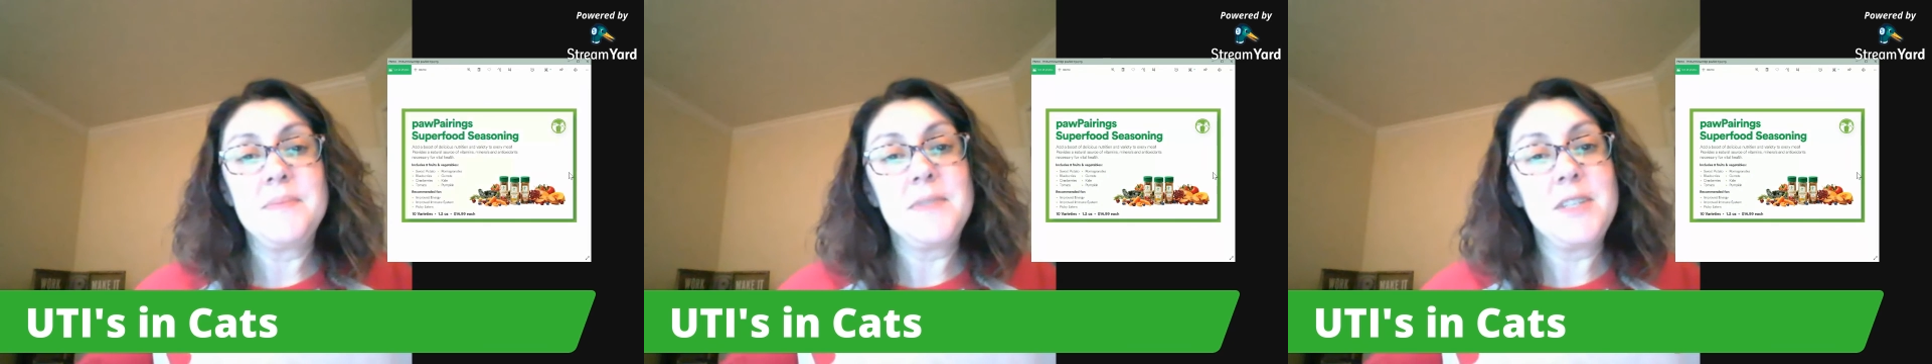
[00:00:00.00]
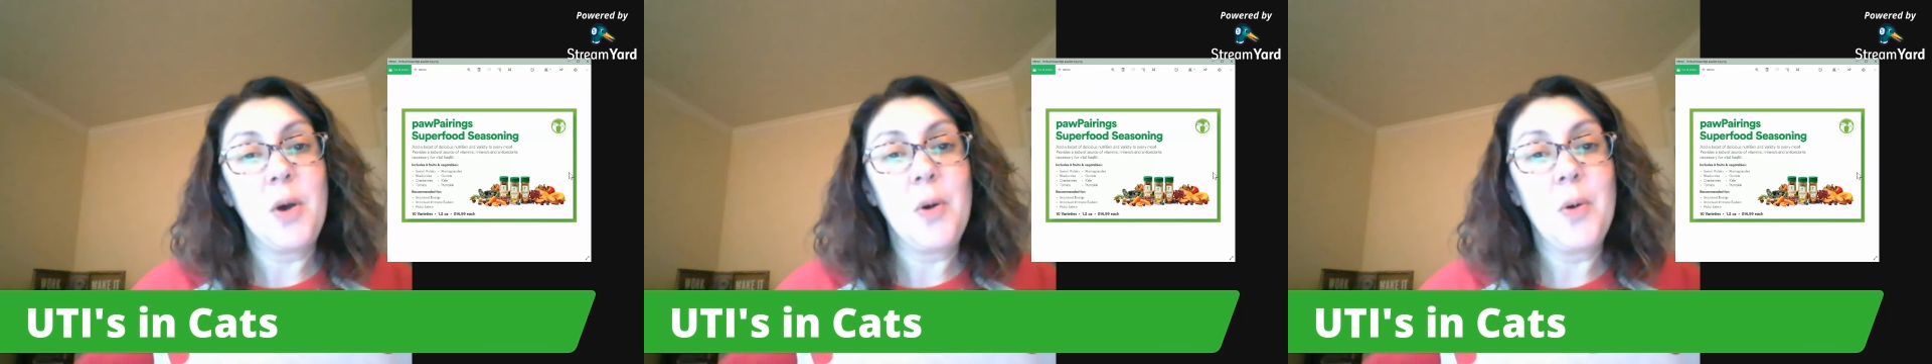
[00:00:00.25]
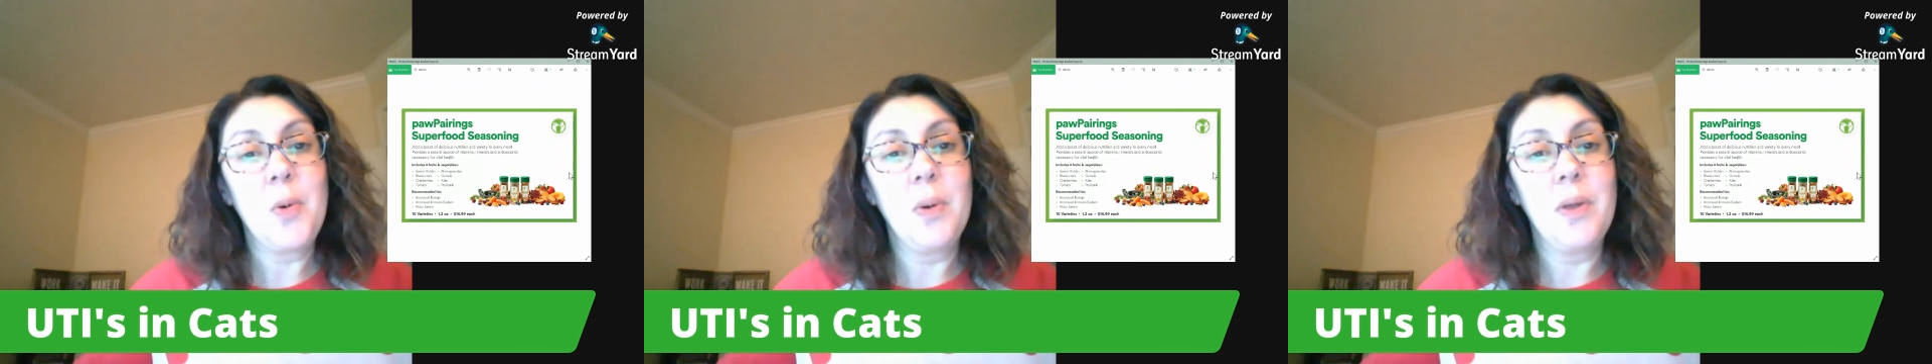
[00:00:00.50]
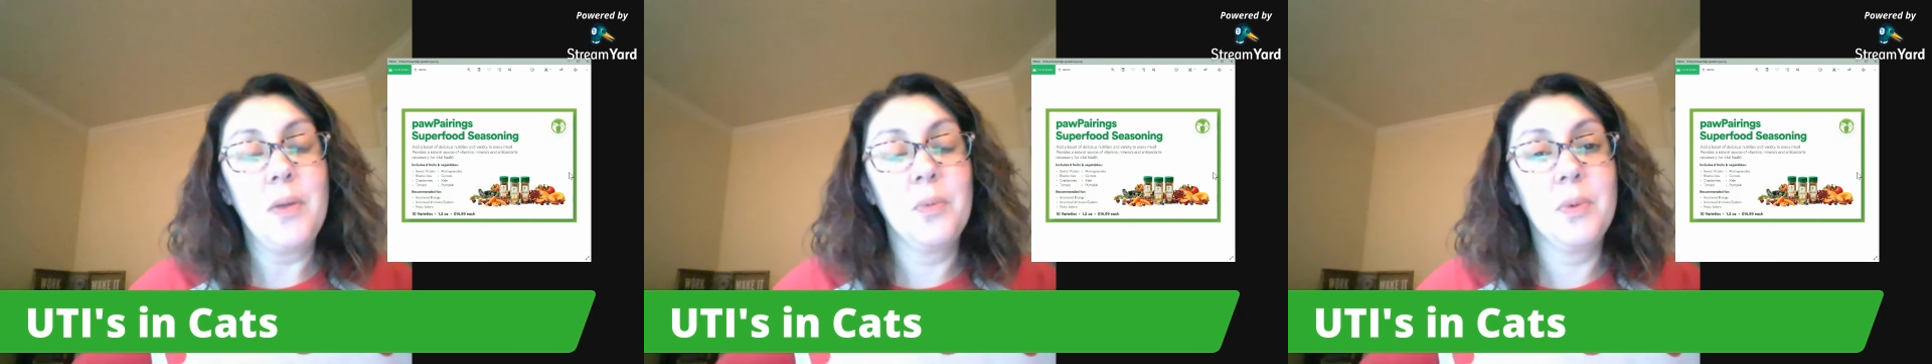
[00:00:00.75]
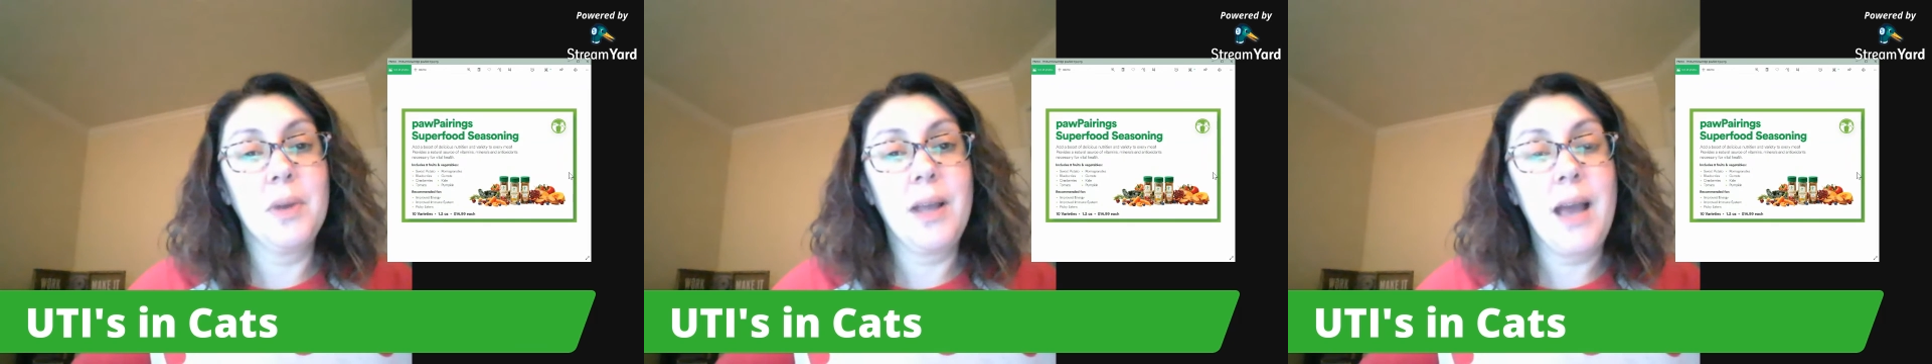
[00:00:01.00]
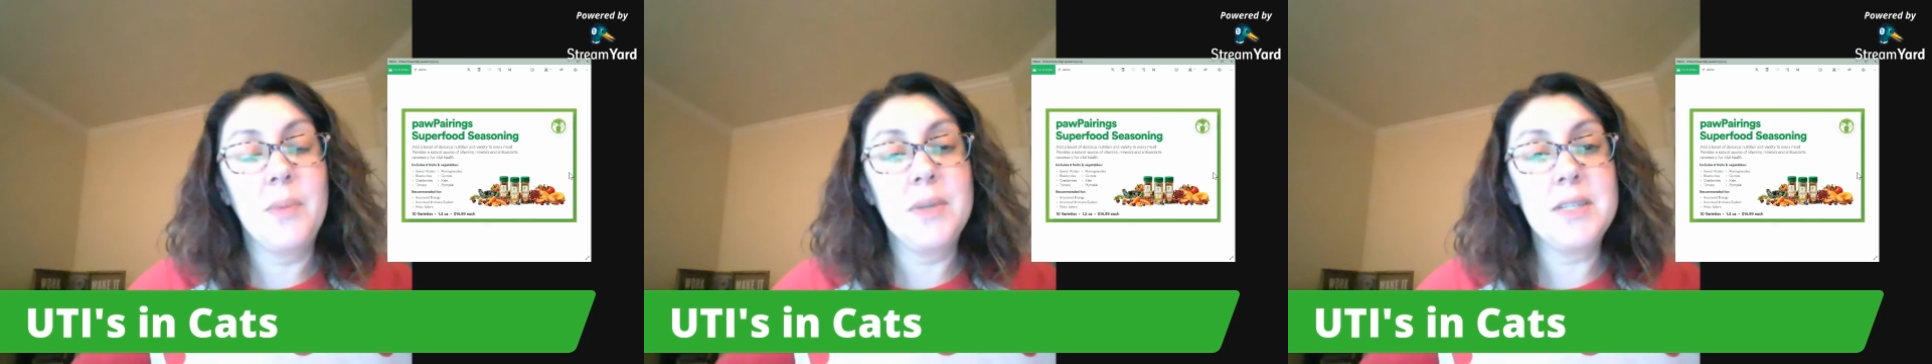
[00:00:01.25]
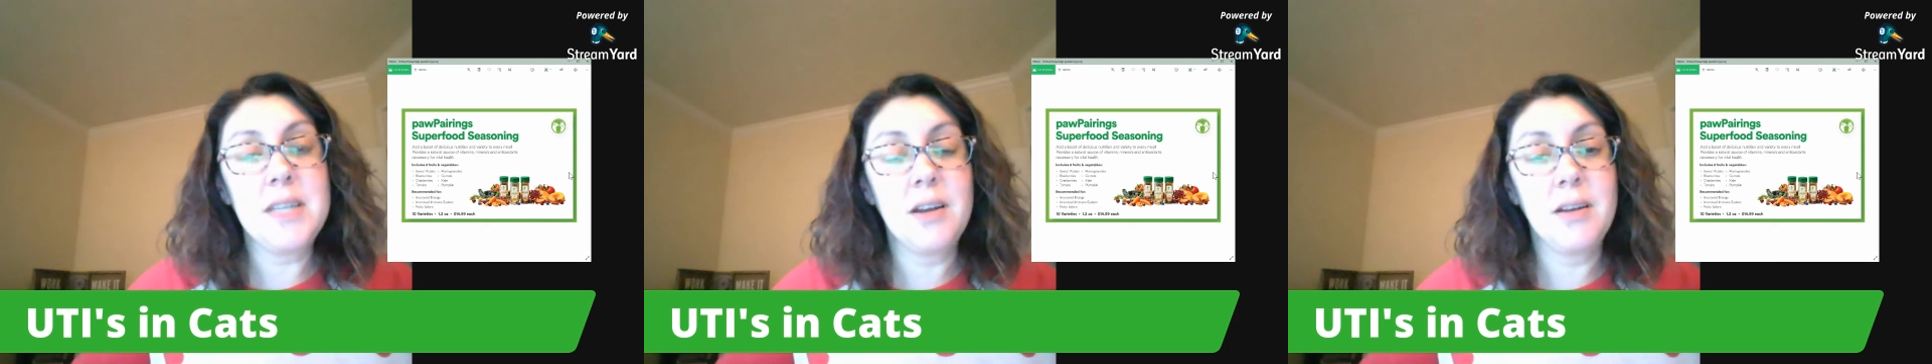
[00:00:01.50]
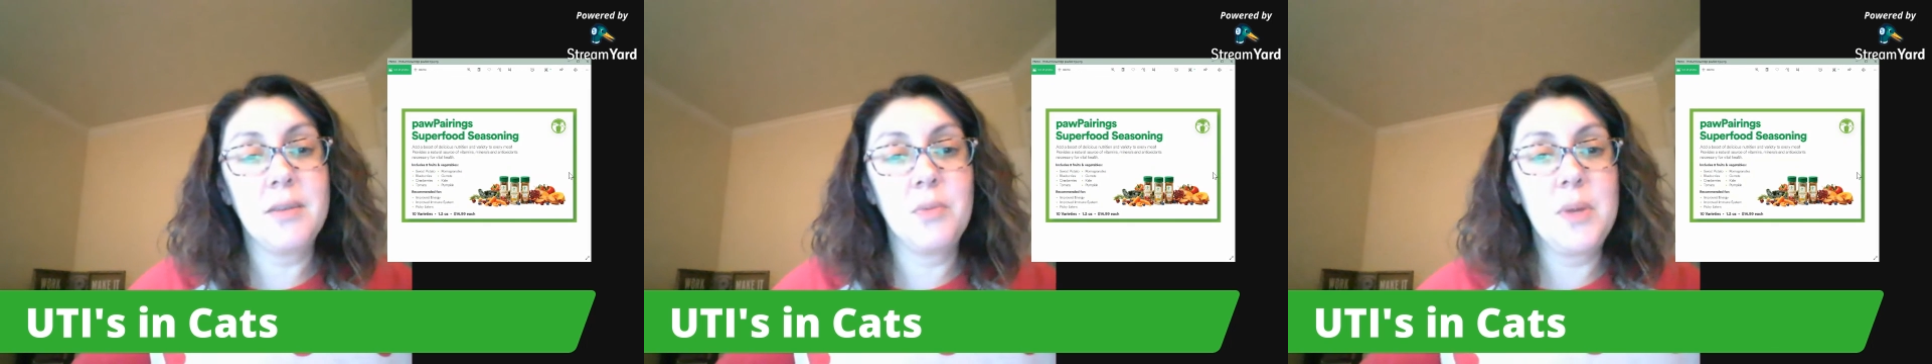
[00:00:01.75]
So comment
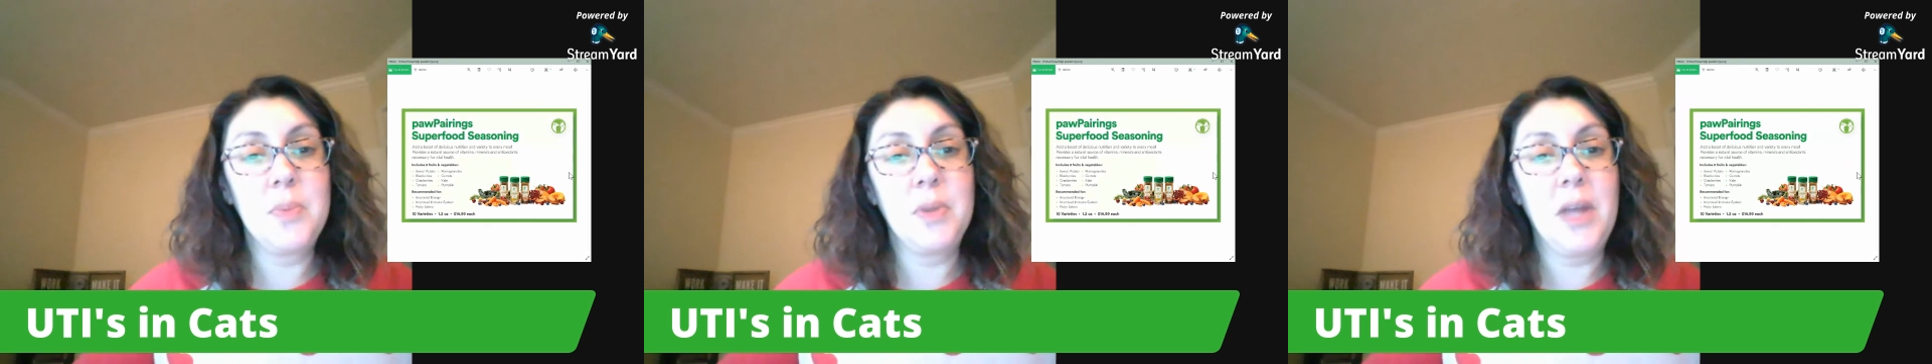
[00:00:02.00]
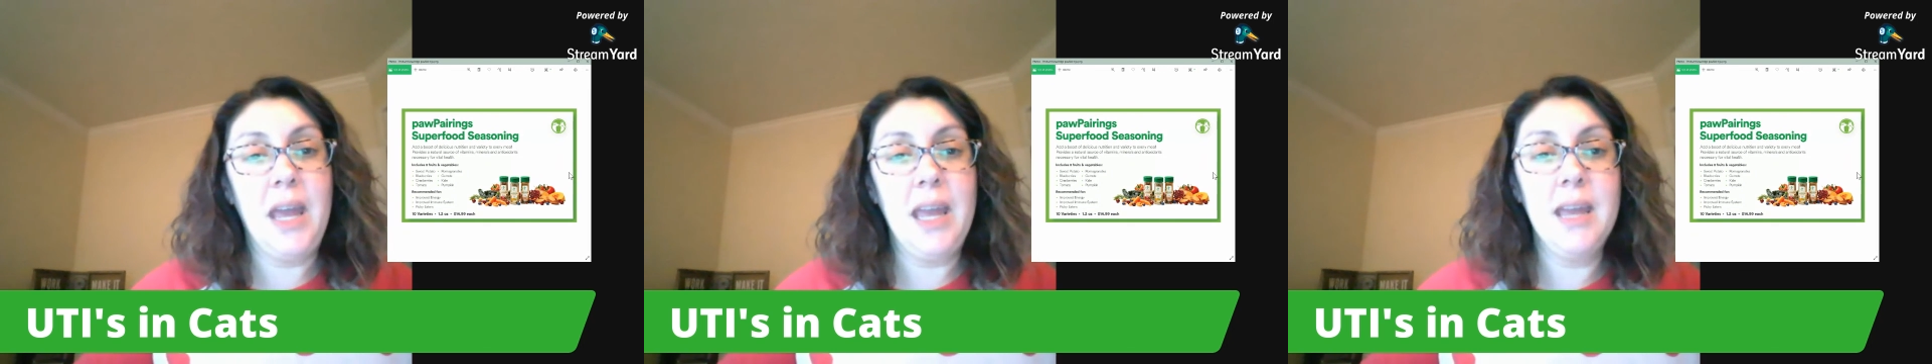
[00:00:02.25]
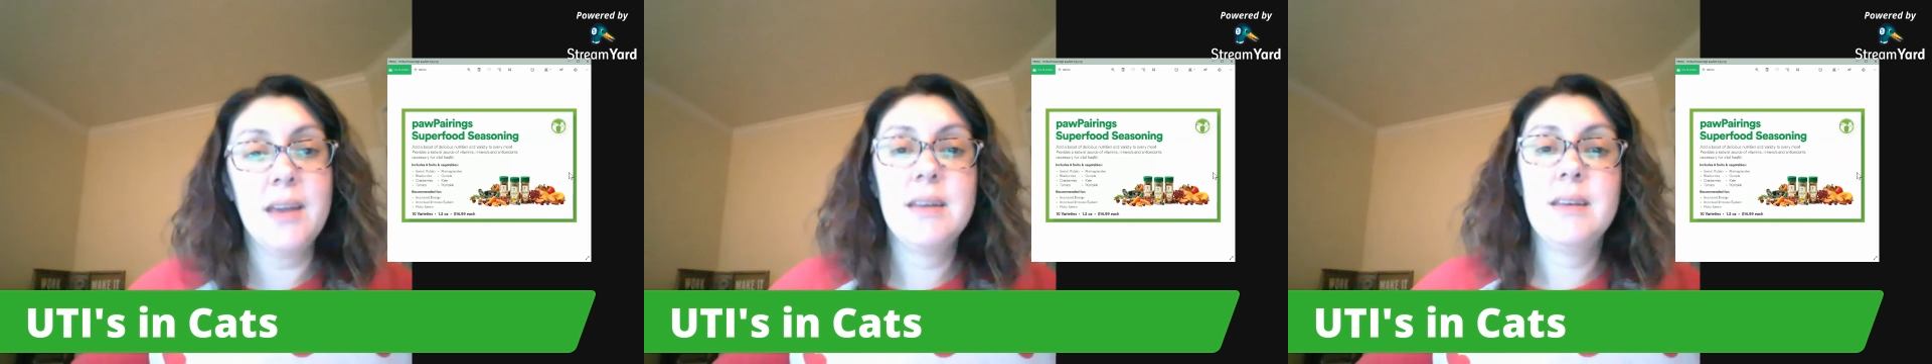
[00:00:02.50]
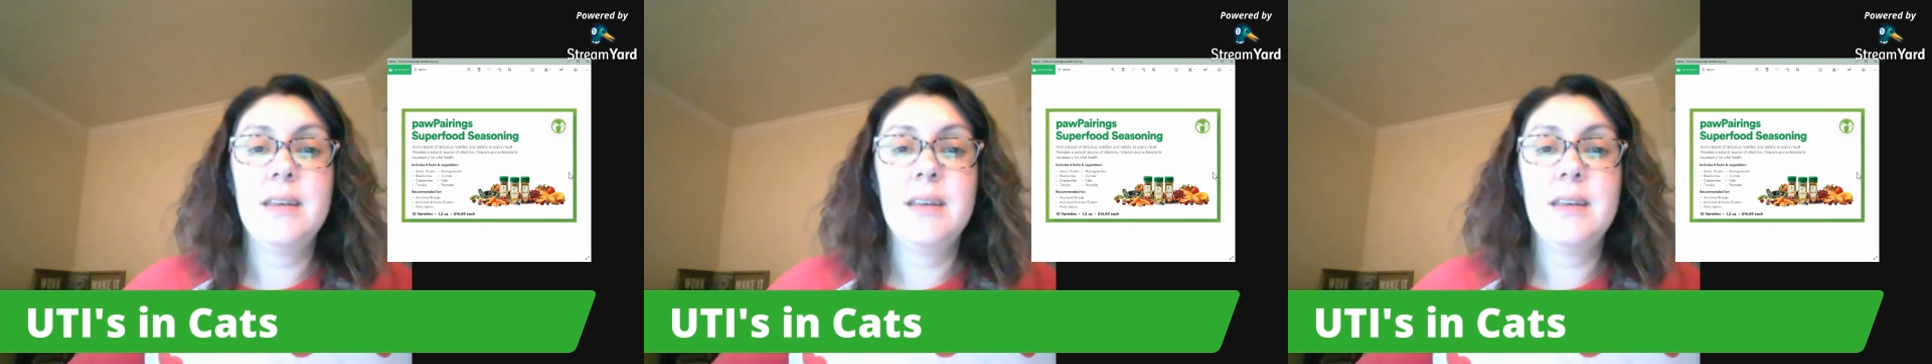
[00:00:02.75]
here, replay,